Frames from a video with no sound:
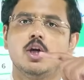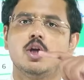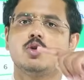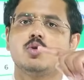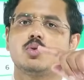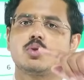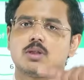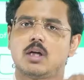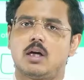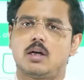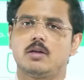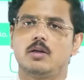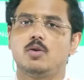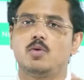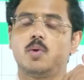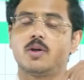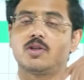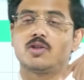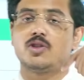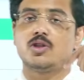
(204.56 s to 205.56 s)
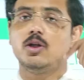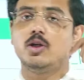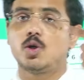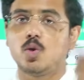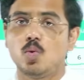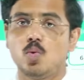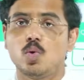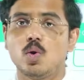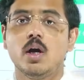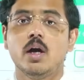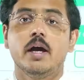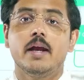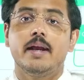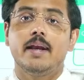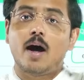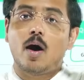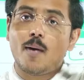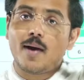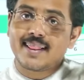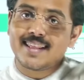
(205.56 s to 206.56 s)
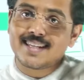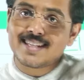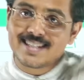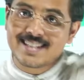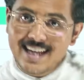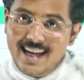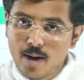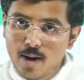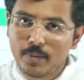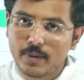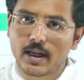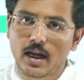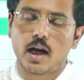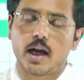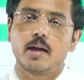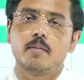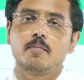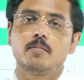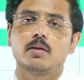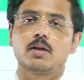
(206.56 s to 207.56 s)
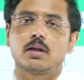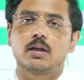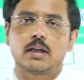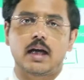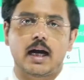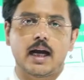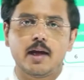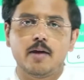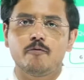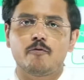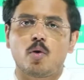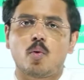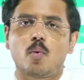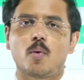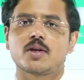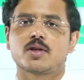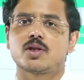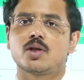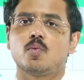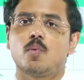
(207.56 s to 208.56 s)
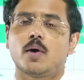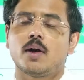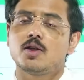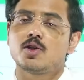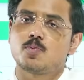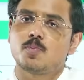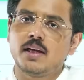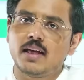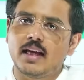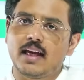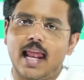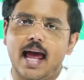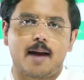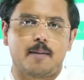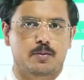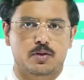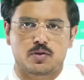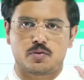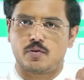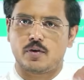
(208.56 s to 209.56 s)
you started question 2. Now at the same time, the time for question 1 is being elapsed.